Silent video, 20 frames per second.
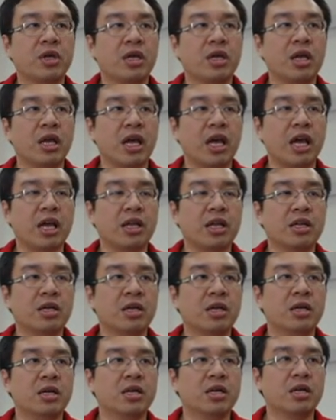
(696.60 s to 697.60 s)
and
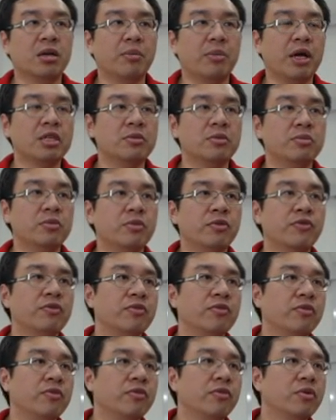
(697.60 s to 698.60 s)
the best move
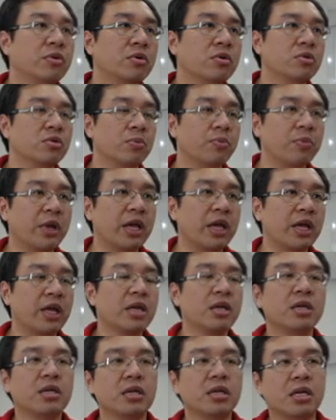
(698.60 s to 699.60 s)
to play
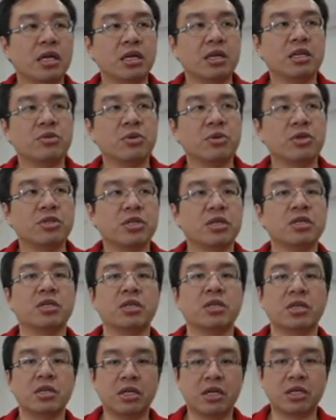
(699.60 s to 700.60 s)
in this version
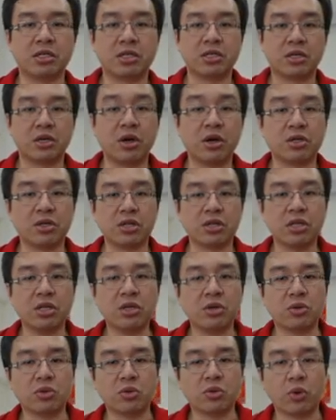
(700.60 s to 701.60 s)
is
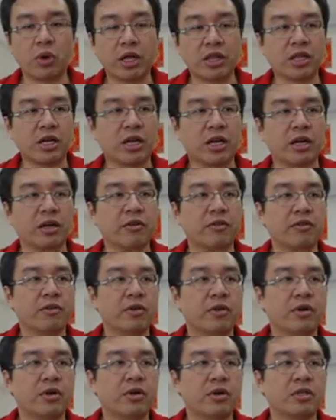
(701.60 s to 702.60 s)
continue to attack,
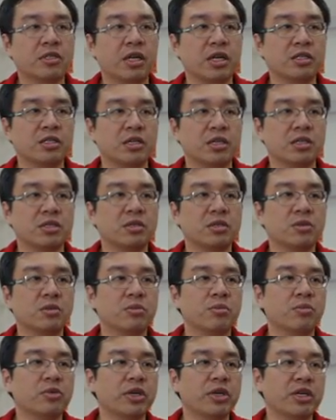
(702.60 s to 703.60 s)
such as
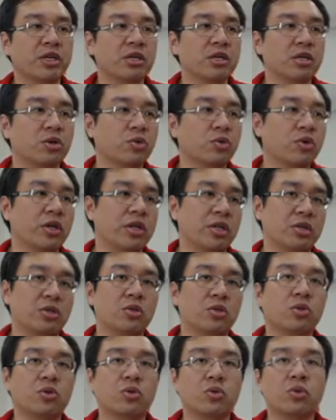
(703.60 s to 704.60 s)
bring the queen
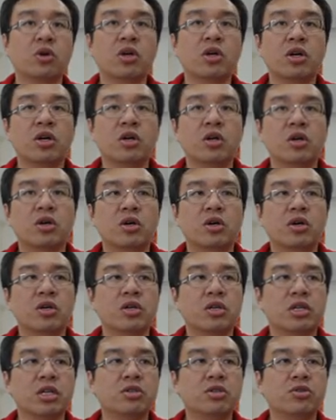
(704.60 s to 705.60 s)
to
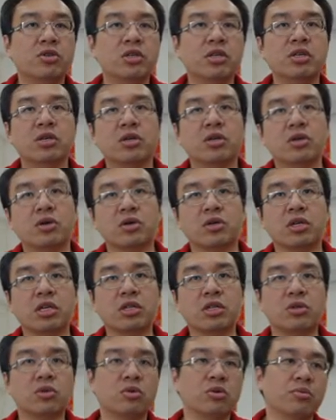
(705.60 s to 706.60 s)
d3 or
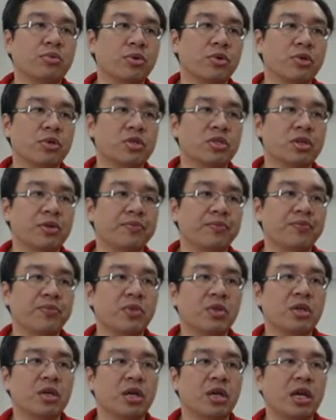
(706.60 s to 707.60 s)
d2 position.
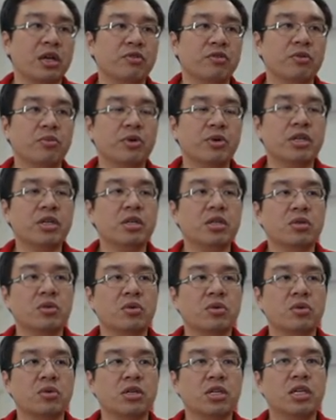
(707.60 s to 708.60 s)
And if you bring
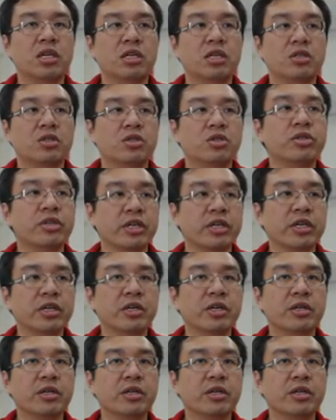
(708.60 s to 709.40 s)
to d3,